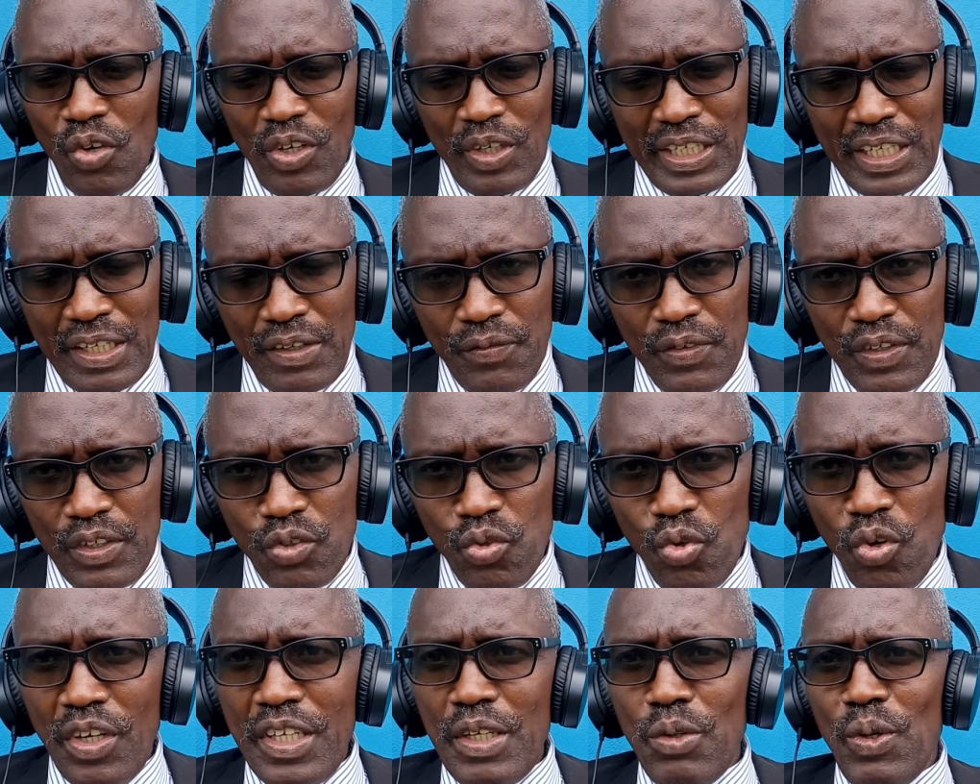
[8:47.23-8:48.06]
even
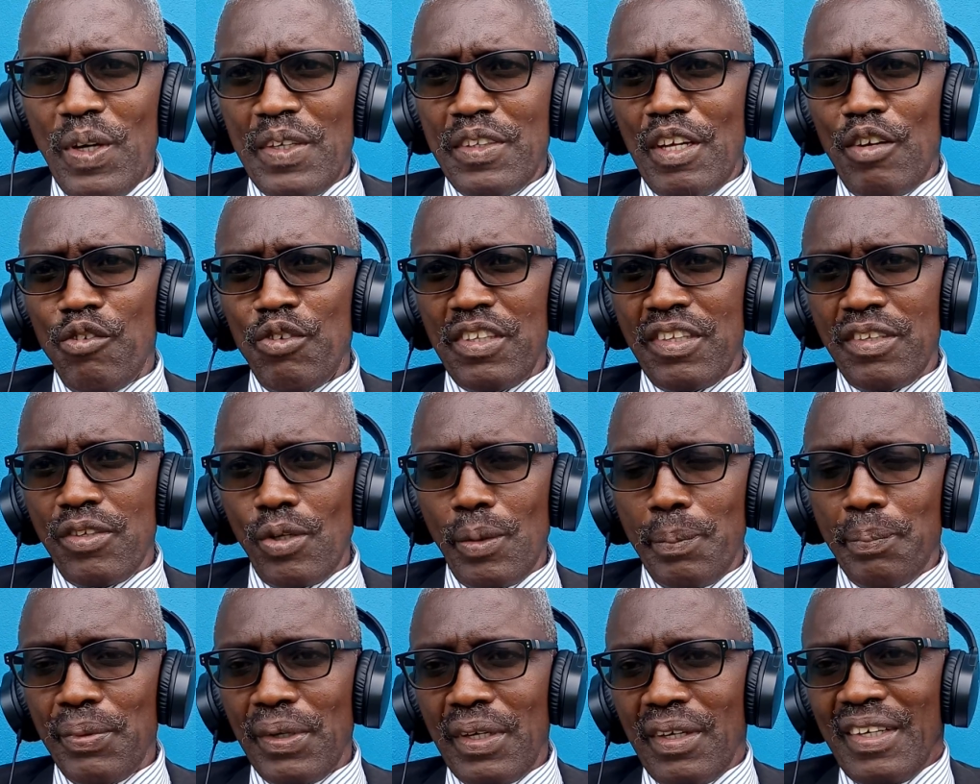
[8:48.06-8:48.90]
though he was a
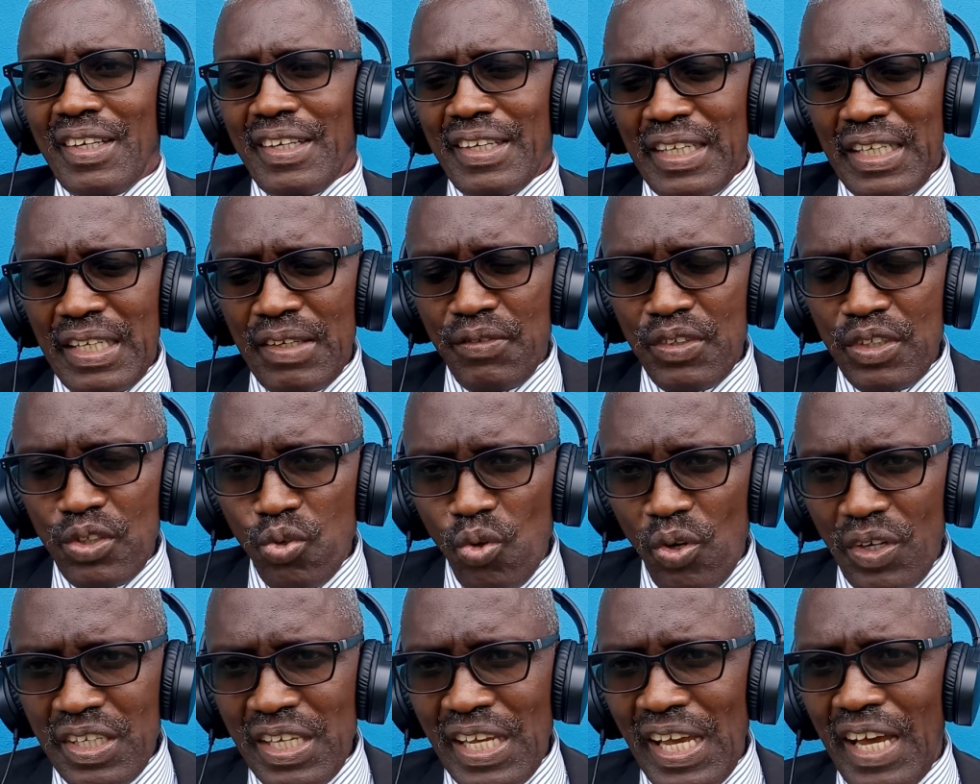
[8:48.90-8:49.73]
usurper, even
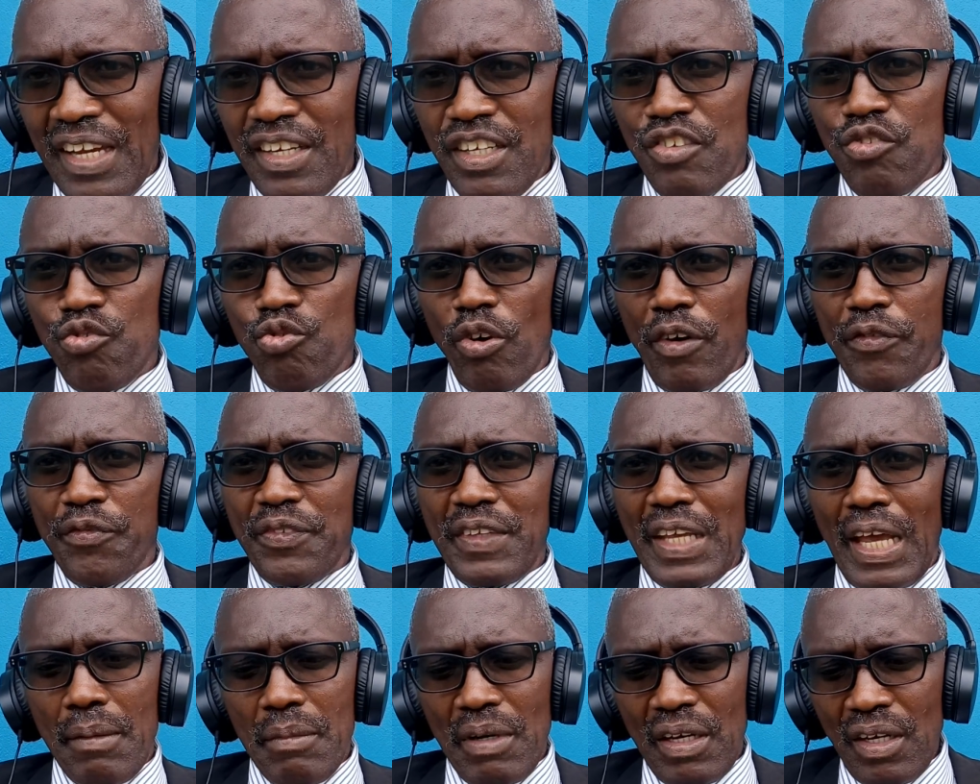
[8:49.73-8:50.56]
though he had his rough
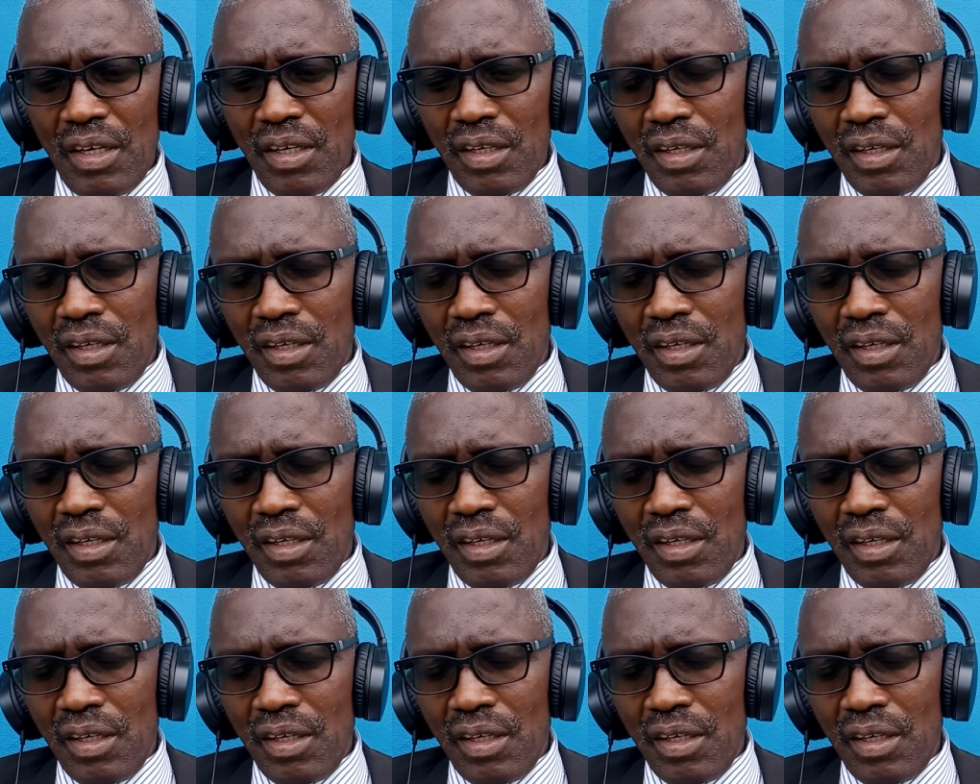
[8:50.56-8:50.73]
time,